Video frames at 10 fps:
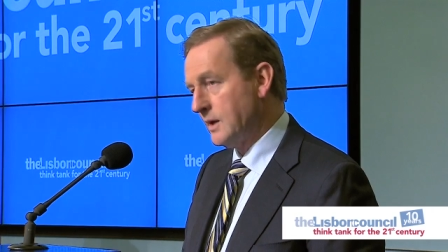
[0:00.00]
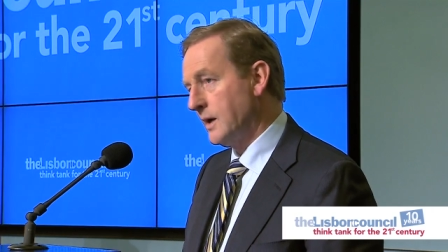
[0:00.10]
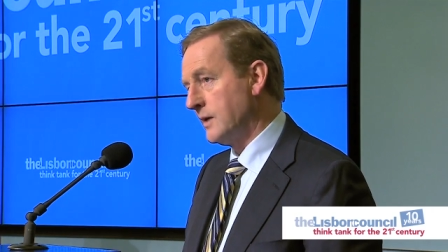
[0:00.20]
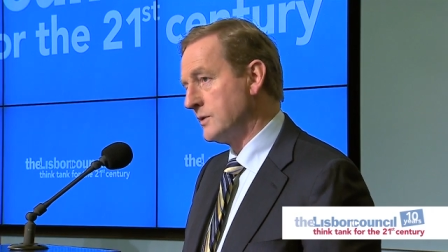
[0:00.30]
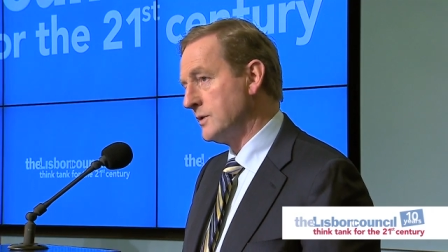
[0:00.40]

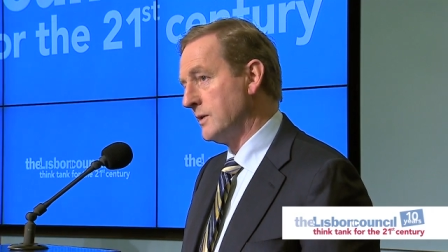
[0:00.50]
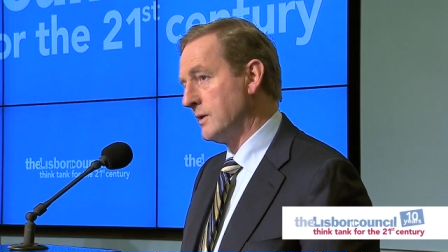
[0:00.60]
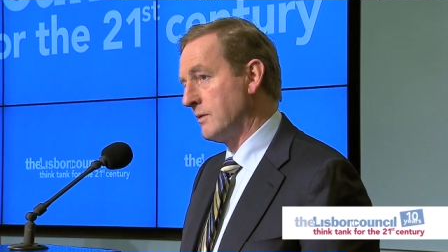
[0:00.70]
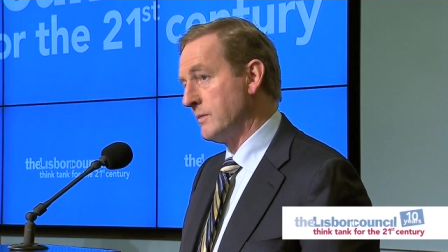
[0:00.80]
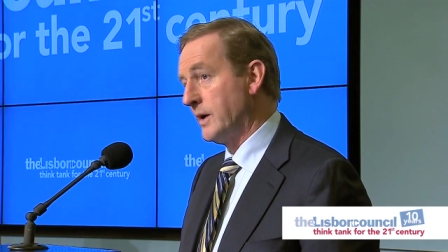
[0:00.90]
And today
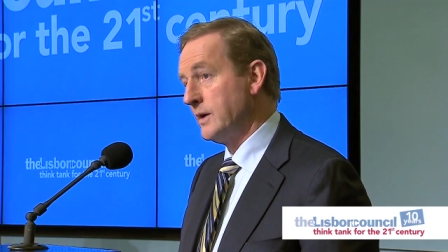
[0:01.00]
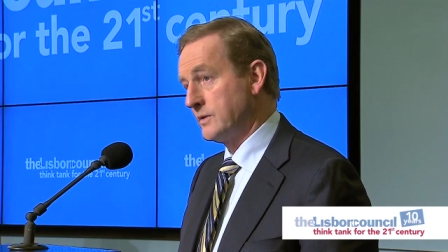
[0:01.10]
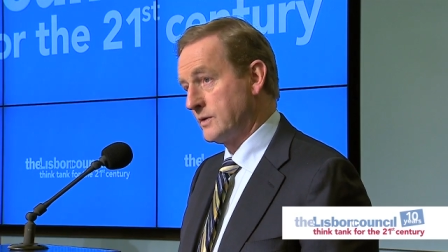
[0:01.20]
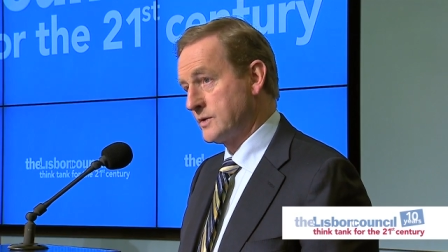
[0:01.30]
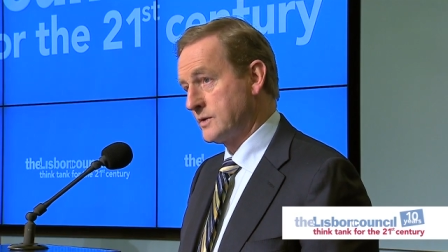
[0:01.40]
they
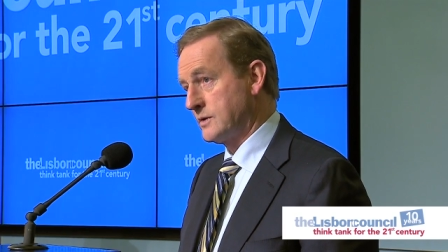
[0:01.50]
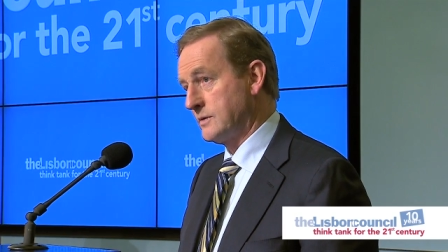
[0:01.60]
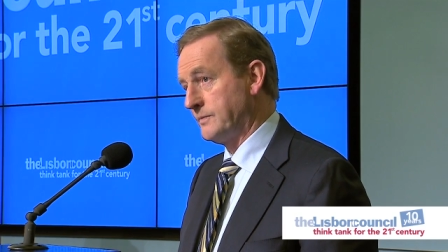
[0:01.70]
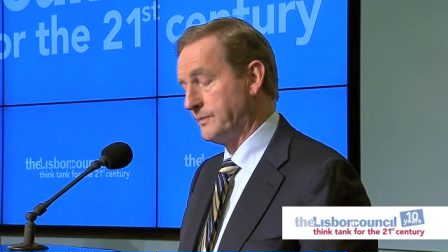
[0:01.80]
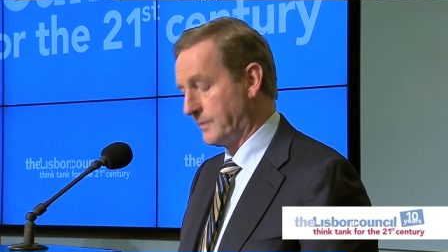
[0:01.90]
remind
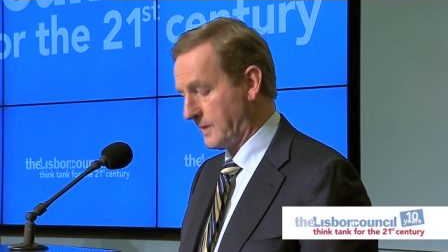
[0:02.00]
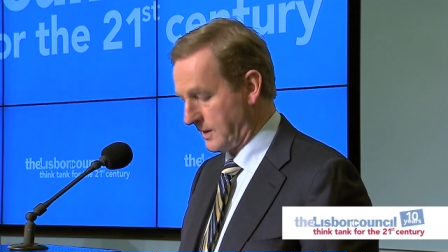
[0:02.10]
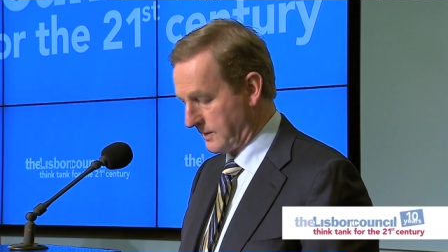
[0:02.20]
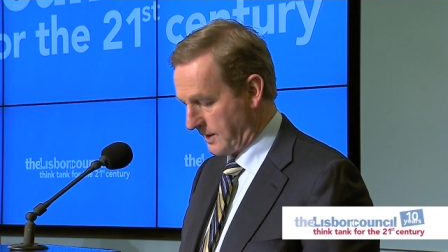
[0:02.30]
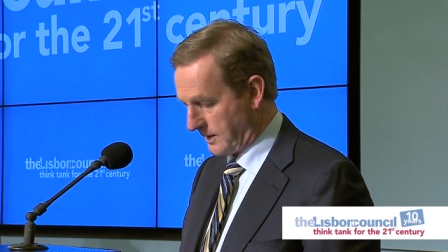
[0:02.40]
us
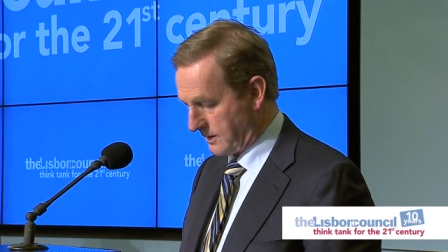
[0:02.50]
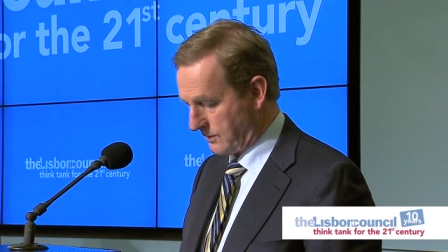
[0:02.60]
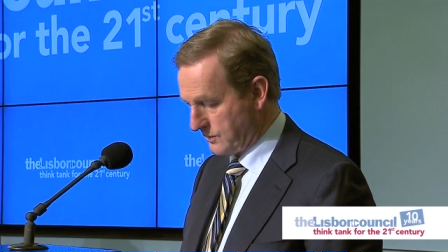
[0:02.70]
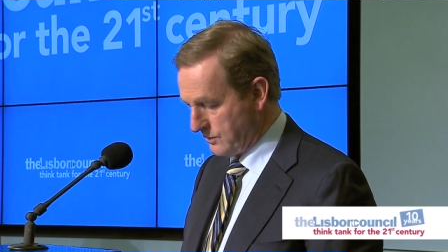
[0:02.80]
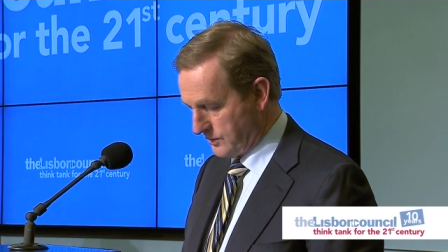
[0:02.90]
that
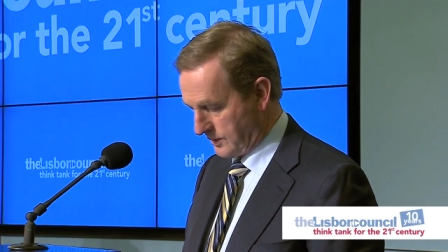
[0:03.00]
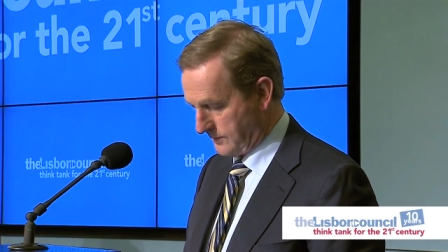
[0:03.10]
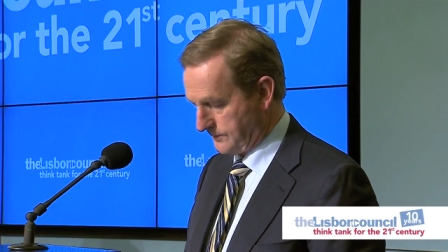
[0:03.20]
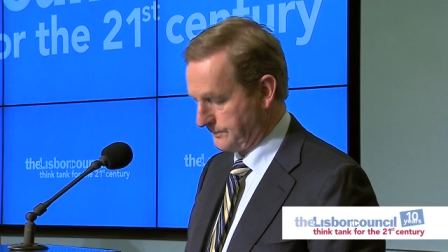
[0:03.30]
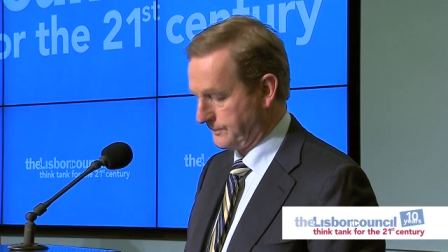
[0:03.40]
our
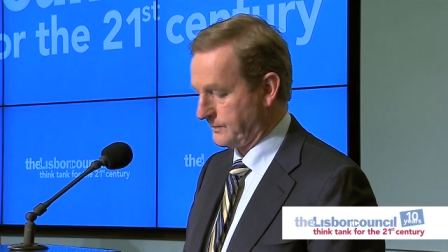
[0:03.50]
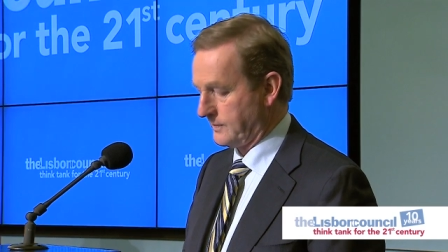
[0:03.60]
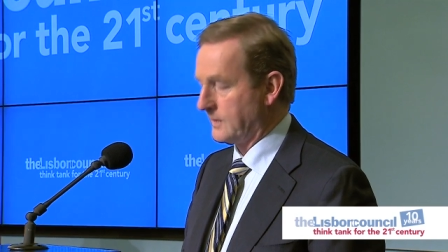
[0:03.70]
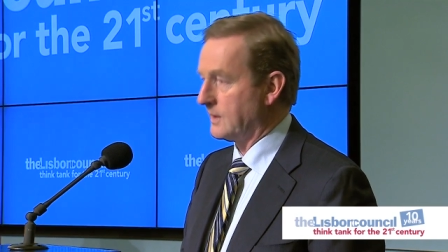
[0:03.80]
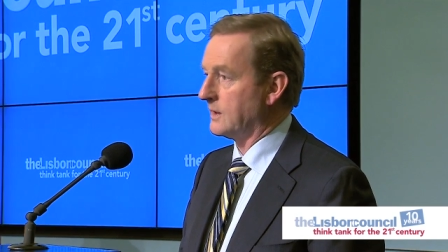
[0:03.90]
union
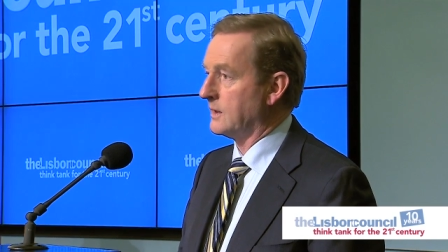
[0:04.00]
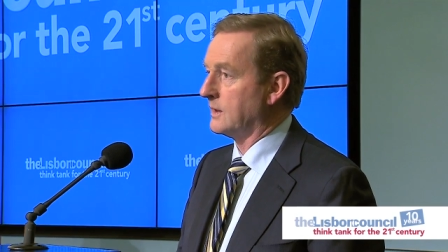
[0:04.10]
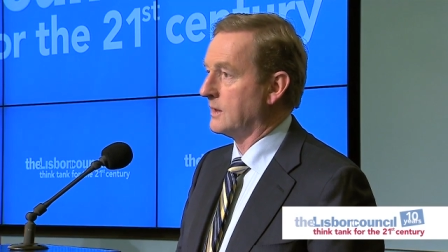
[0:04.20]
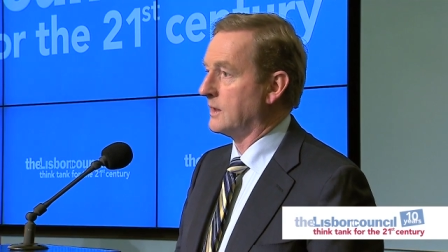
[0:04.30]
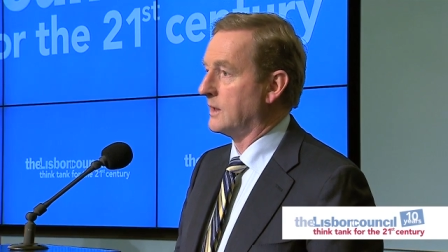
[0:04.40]

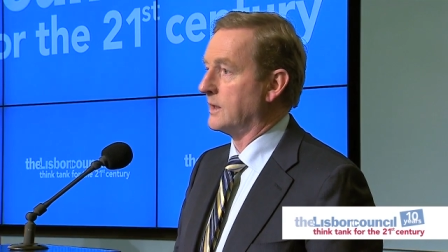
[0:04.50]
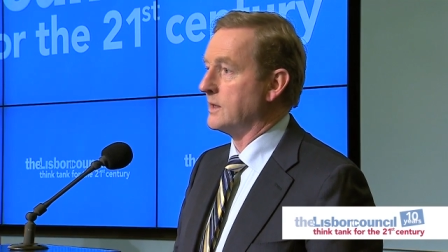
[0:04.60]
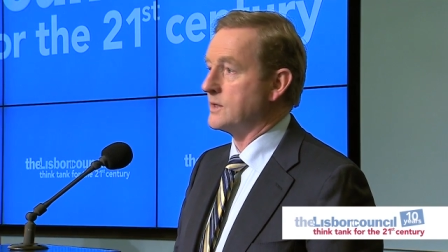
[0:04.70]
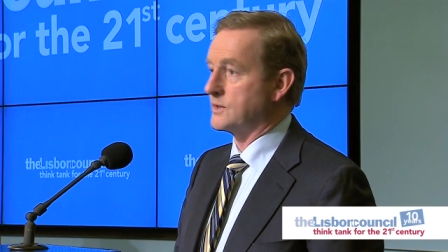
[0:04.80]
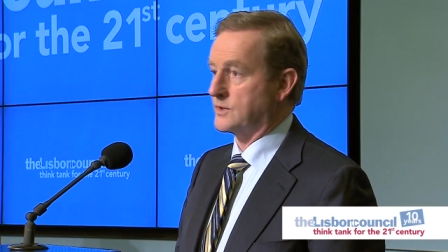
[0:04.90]

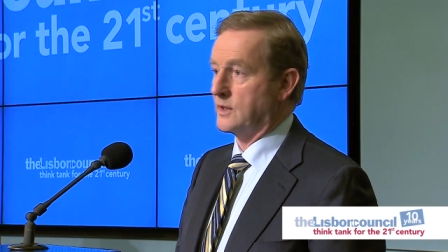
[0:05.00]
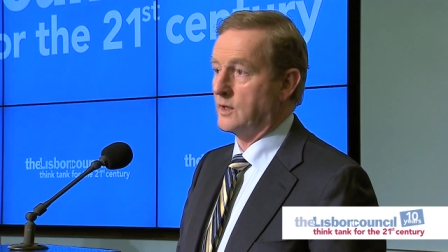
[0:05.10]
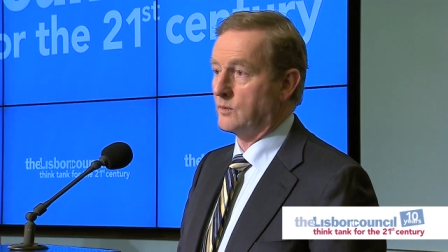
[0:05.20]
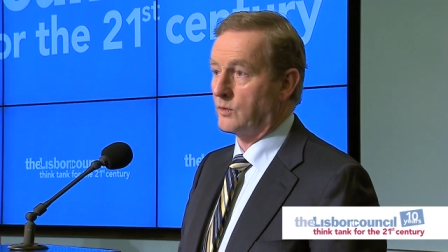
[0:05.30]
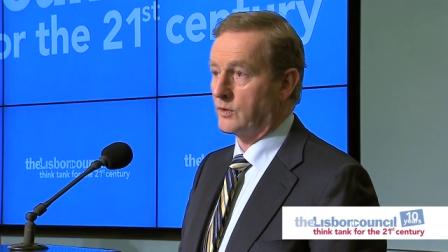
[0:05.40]
is
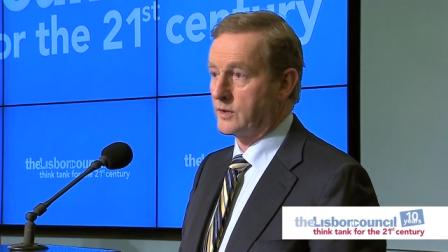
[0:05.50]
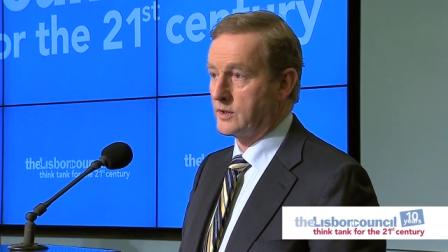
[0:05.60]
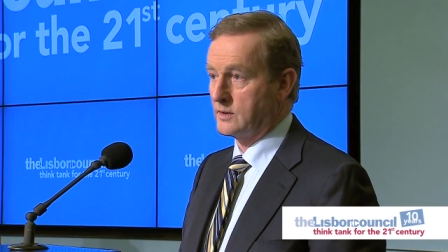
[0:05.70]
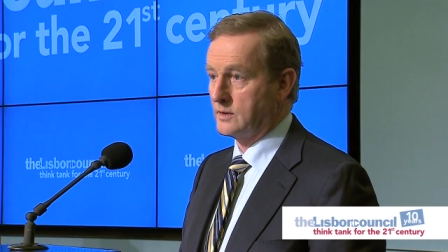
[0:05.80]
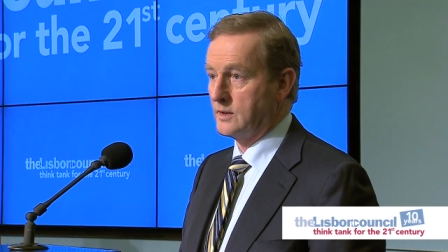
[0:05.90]
a
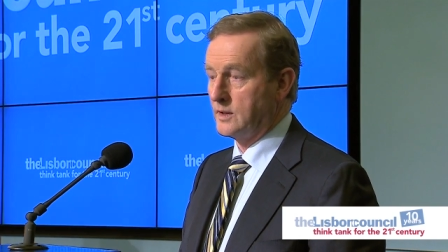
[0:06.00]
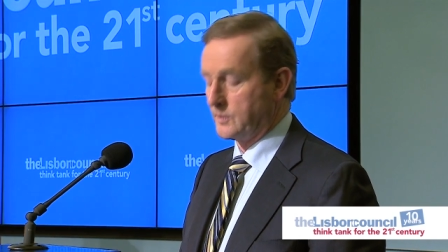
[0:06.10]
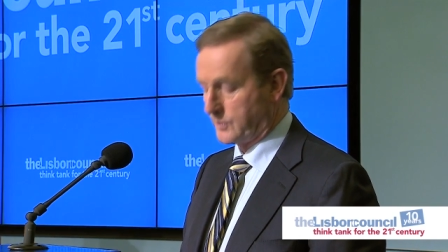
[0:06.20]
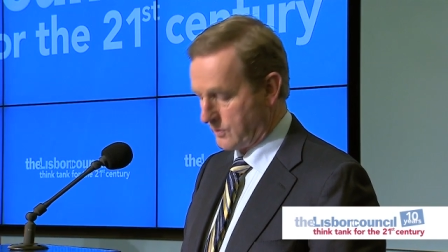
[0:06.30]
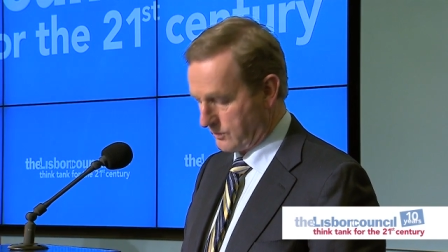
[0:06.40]
work
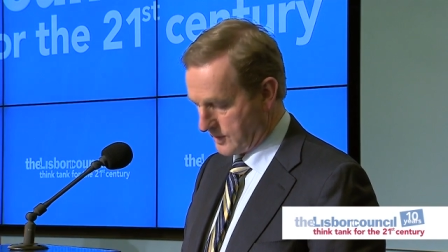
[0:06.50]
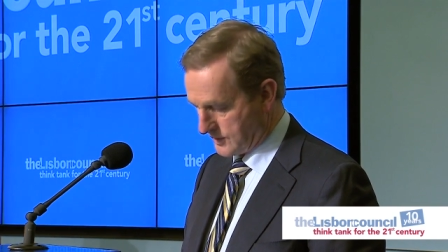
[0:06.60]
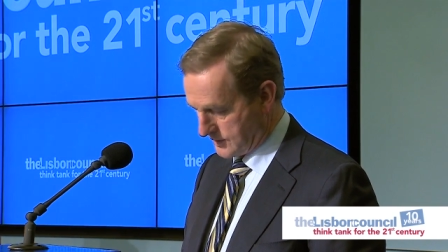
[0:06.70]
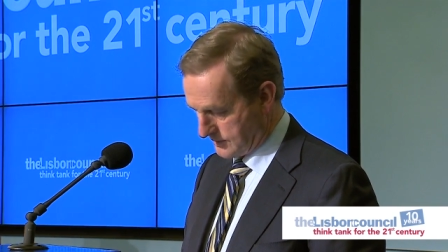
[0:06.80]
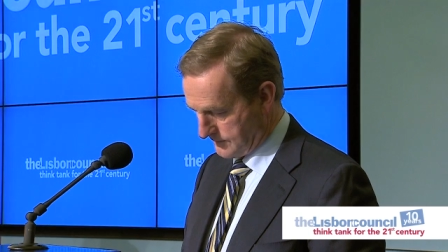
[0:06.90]
in
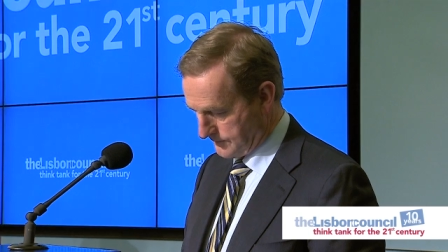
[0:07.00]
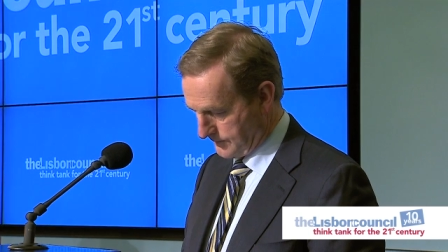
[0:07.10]
progress.